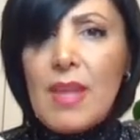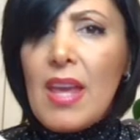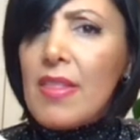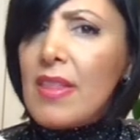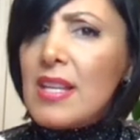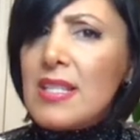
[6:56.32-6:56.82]

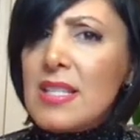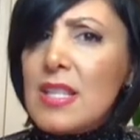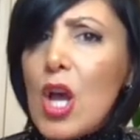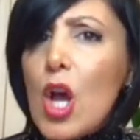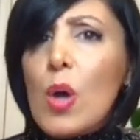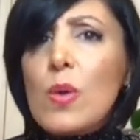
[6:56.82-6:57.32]
This
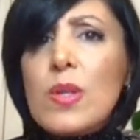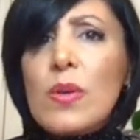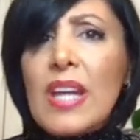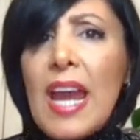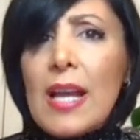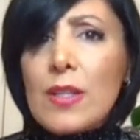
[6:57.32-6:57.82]
also
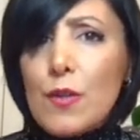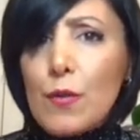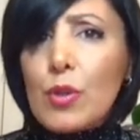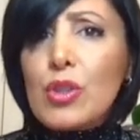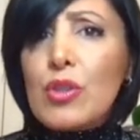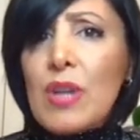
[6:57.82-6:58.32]
counts
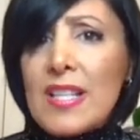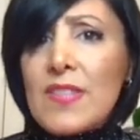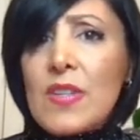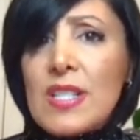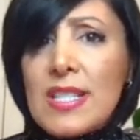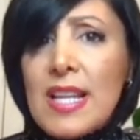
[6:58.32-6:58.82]
for
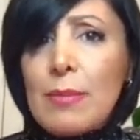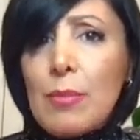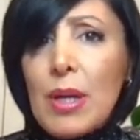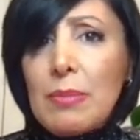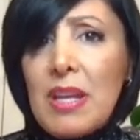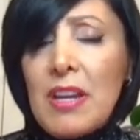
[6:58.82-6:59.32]
transfers that
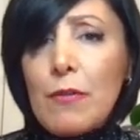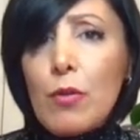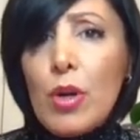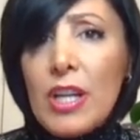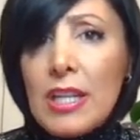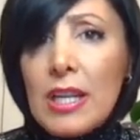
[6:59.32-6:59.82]
might be
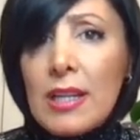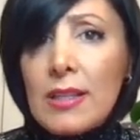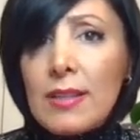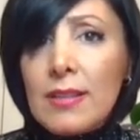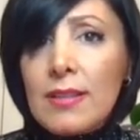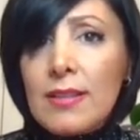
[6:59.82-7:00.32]
avoided
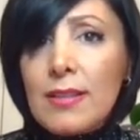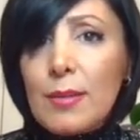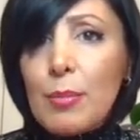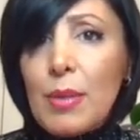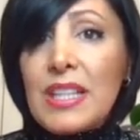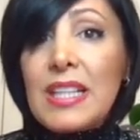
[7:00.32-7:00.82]

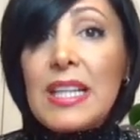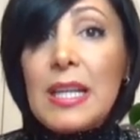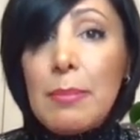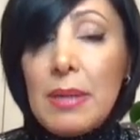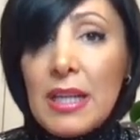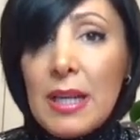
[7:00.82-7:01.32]
by
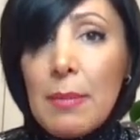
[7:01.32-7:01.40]
keeping a